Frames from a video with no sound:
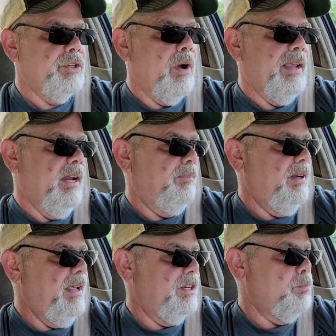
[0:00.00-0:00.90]
Get up the
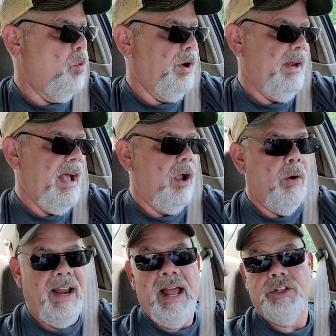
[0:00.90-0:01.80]
next morning, I go
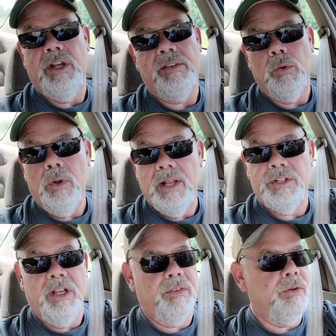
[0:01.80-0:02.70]
out, I check the oil, I
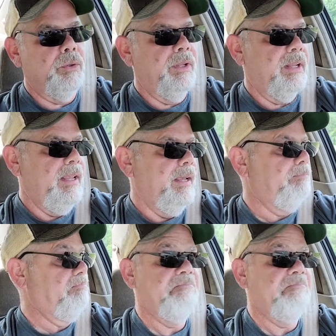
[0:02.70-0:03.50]
check the coolant again.